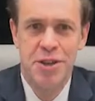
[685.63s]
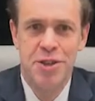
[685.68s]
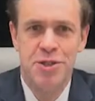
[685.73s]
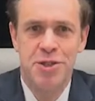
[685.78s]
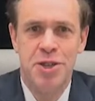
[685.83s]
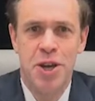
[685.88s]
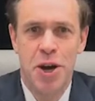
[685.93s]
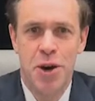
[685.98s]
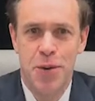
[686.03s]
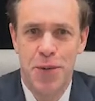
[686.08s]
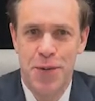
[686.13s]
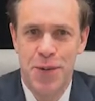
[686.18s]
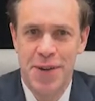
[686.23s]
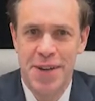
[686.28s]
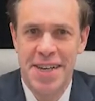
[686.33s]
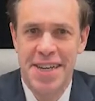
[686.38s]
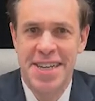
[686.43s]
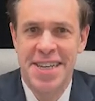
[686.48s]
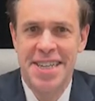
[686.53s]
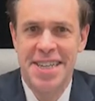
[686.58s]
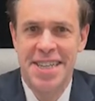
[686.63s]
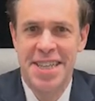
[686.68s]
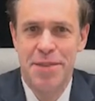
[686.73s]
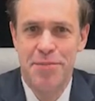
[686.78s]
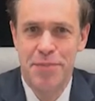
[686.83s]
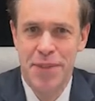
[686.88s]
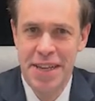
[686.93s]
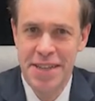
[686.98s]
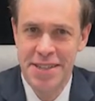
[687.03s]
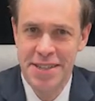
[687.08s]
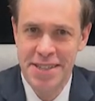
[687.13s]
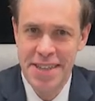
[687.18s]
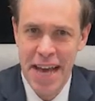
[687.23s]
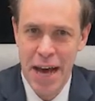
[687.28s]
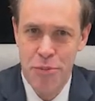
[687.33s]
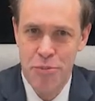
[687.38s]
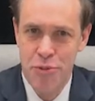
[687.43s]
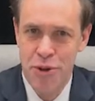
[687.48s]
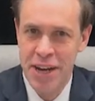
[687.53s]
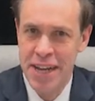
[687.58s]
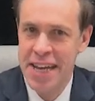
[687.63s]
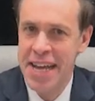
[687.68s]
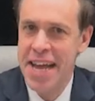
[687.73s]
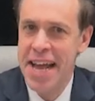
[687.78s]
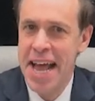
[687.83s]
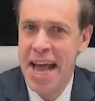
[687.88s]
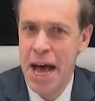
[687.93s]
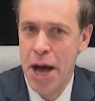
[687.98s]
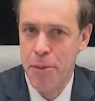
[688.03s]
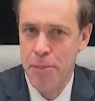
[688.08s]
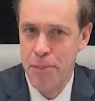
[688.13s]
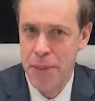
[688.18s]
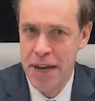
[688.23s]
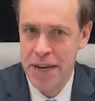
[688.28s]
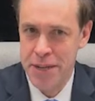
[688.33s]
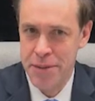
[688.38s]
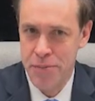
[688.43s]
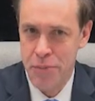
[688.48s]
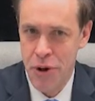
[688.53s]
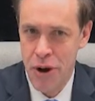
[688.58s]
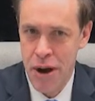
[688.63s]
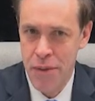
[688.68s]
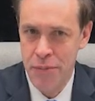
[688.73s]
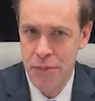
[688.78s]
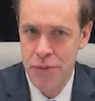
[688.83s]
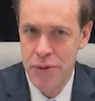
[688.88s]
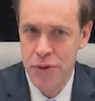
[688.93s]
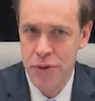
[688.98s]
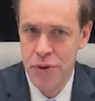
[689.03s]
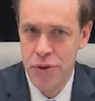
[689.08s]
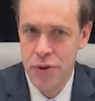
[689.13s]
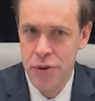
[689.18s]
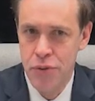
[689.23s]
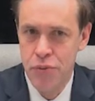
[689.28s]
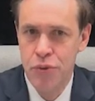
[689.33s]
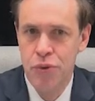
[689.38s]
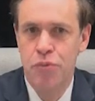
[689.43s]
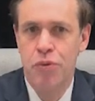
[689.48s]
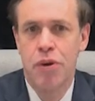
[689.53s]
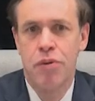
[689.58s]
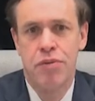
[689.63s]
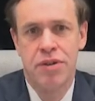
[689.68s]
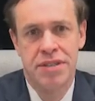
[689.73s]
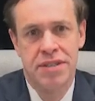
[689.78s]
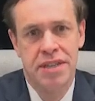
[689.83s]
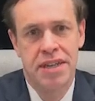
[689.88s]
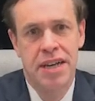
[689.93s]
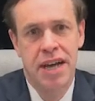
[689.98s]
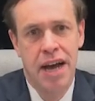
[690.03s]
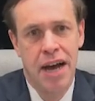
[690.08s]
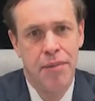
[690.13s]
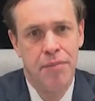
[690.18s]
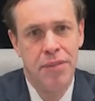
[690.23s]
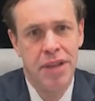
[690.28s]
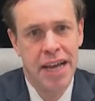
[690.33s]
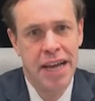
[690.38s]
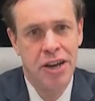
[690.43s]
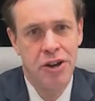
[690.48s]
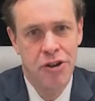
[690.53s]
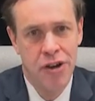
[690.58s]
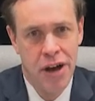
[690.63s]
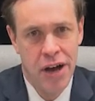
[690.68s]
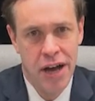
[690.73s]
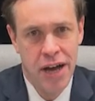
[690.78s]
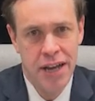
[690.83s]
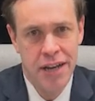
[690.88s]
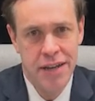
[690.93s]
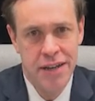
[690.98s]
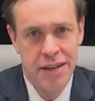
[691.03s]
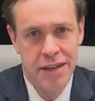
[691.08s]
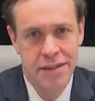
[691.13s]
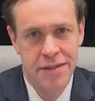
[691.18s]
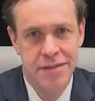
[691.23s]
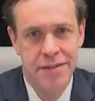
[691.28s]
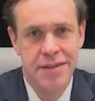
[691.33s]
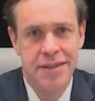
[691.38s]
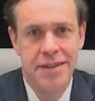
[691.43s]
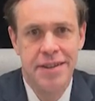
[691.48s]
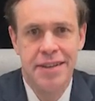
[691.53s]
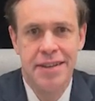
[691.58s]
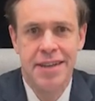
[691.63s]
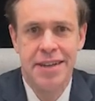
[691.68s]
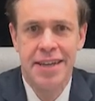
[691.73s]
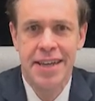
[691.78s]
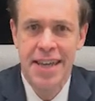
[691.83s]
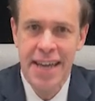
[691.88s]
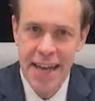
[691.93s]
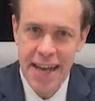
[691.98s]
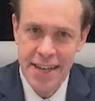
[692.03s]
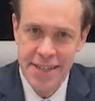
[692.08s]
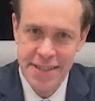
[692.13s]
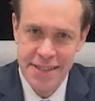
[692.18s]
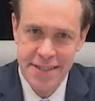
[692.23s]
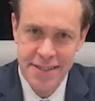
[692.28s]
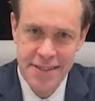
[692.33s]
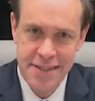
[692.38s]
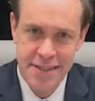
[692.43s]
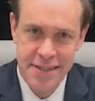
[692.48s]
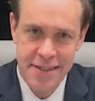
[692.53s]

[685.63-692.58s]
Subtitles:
So, did the measles outbreak help my department with what was to come later on? Yes.